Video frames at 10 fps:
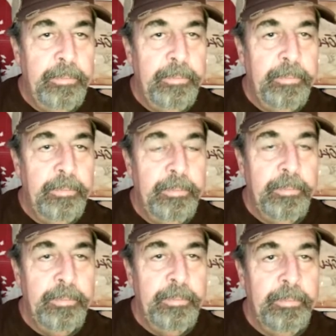
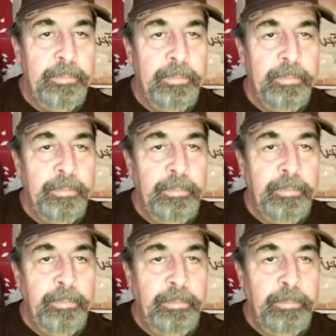
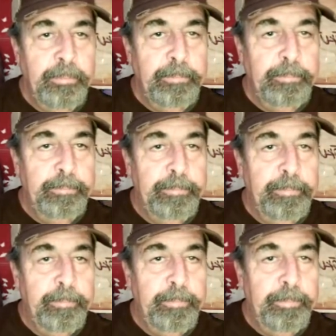
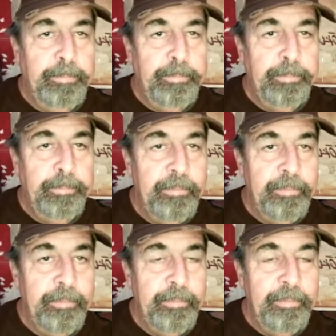[no speech]